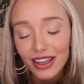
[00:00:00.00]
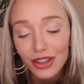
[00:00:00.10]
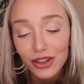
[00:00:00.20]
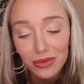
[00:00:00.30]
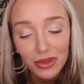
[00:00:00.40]

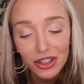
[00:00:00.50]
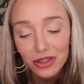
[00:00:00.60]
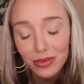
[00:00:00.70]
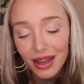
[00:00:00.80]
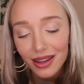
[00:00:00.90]
You can
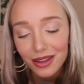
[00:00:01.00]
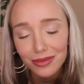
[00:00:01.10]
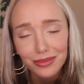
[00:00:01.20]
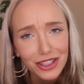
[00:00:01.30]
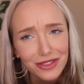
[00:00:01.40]
mix and match.
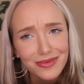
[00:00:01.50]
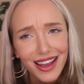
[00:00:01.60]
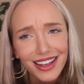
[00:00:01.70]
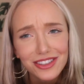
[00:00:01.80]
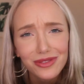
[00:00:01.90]

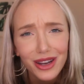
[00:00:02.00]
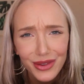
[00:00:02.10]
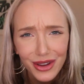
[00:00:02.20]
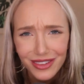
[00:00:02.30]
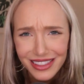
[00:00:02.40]
Why
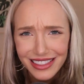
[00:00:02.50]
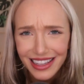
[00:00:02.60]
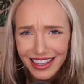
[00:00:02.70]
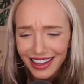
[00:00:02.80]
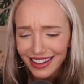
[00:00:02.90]
do I always
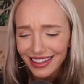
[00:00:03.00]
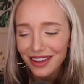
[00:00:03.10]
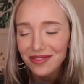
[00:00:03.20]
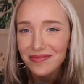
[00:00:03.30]
say it like that?